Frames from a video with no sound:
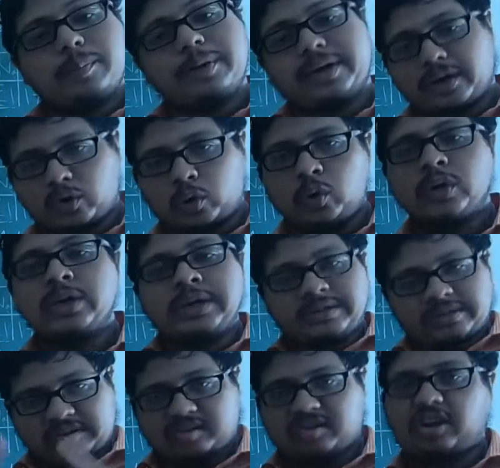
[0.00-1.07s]
bit
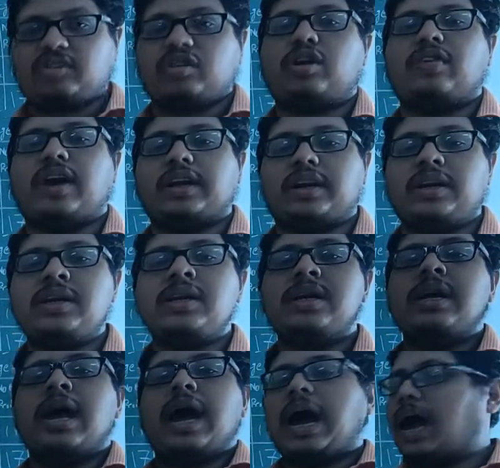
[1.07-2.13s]
ago, the structure of
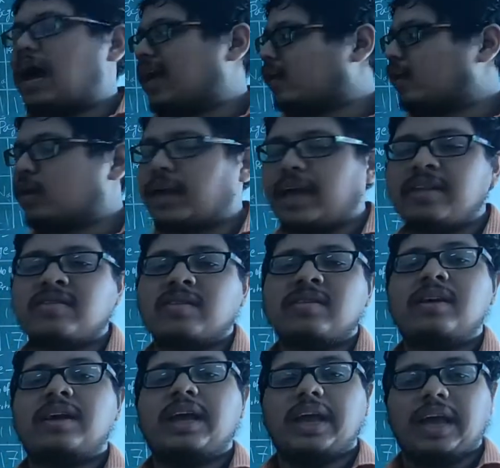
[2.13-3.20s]
argon
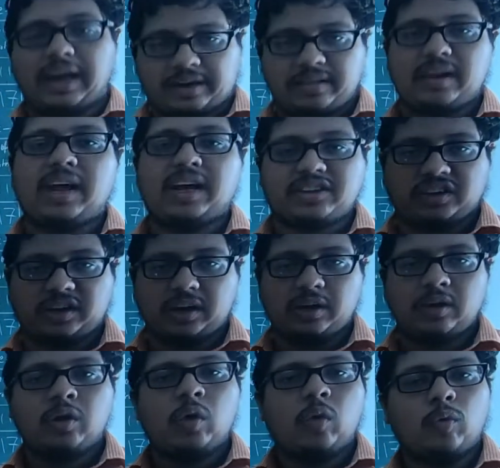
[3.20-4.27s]
has 8 in the last
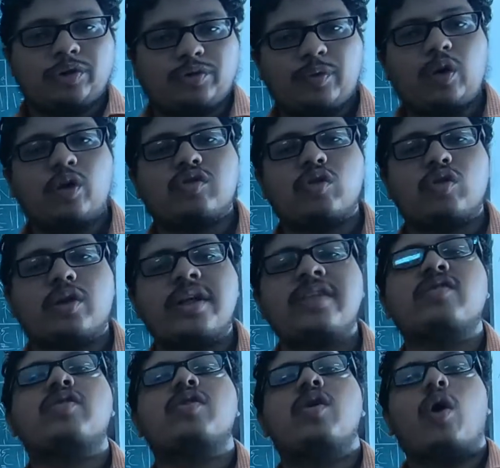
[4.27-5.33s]
shell, which we also known
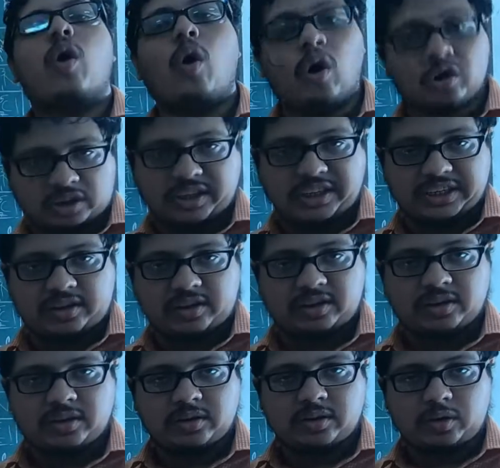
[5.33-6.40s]
as
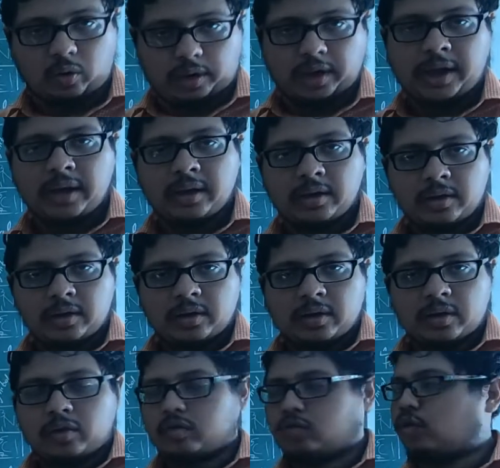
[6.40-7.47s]
octet.
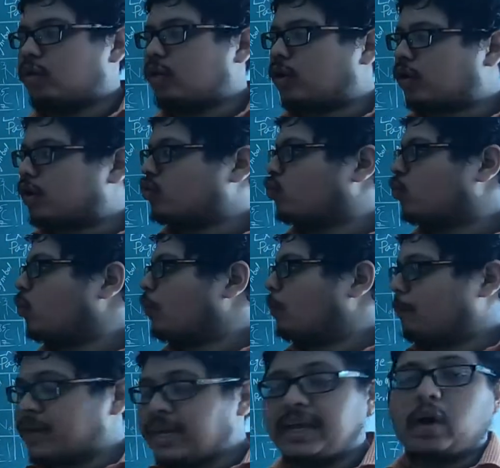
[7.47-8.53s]
Okay, so in order to
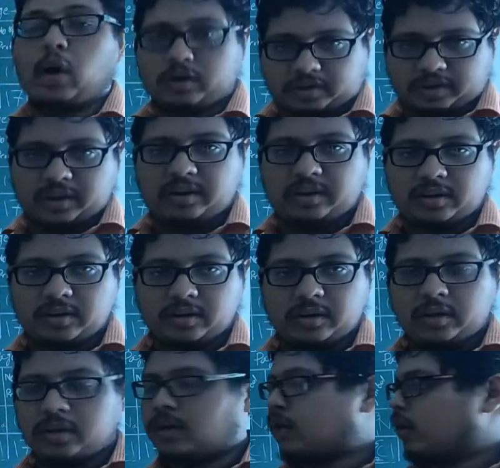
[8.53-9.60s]
be an octet,
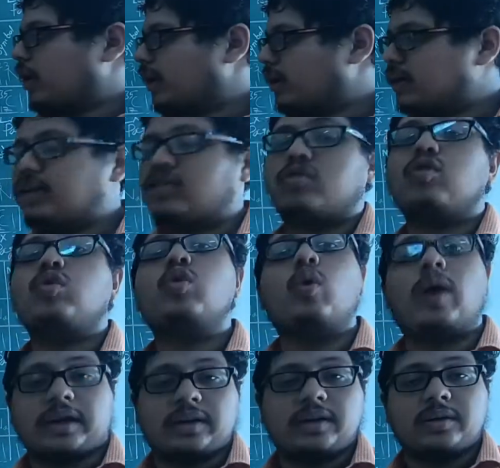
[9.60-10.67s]
it needs to do
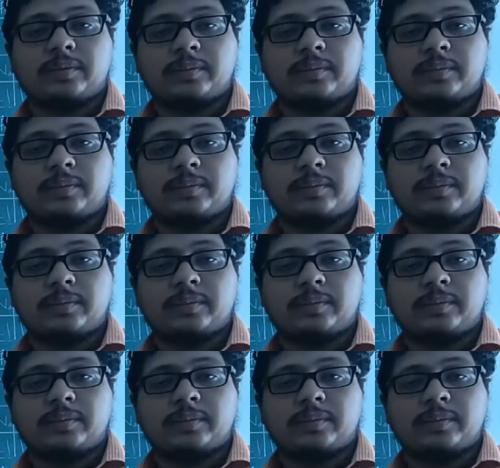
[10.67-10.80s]
what?